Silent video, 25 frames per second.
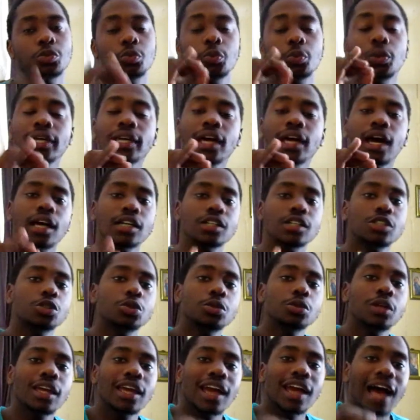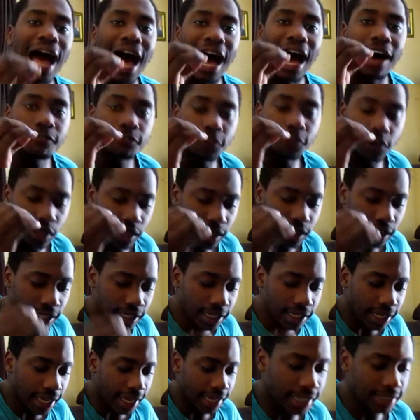we are doing are for the
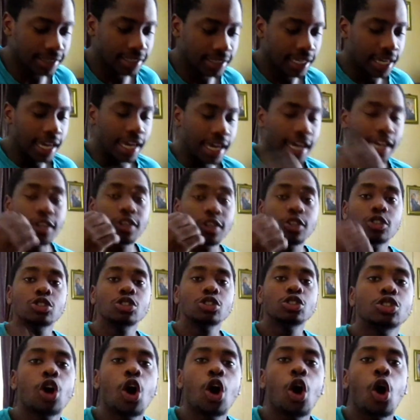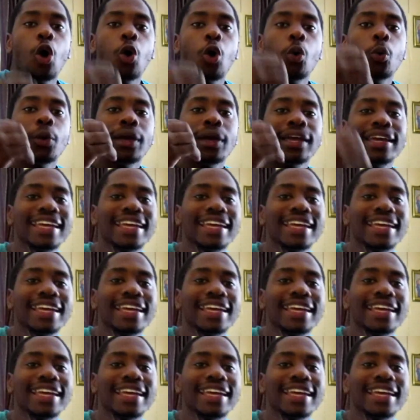legs, and you know we